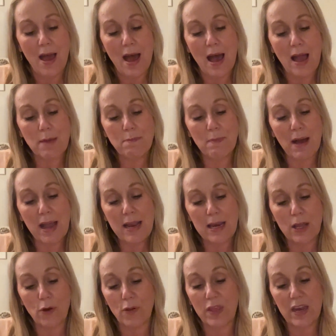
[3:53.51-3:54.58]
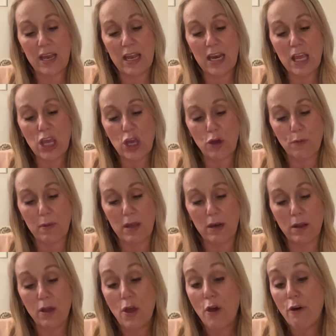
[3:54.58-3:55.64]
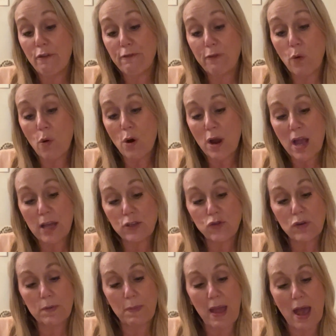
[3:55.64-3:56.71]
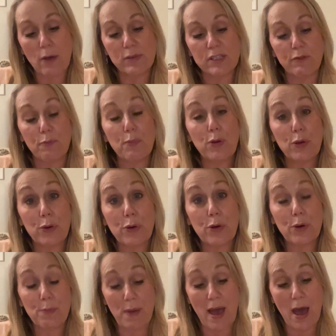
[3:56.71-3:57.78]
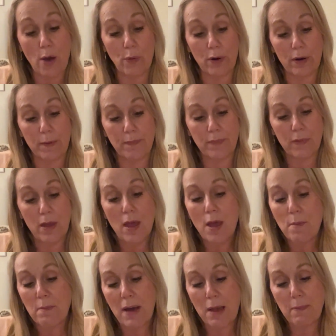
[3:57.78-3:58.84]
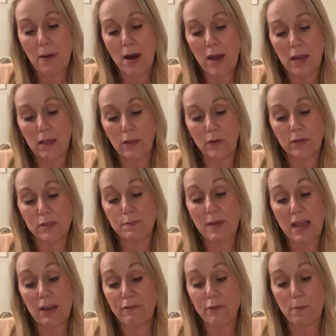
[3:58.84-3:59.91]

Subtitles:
I'm mightier than any human, 400 pounds of pure power. My body looks made for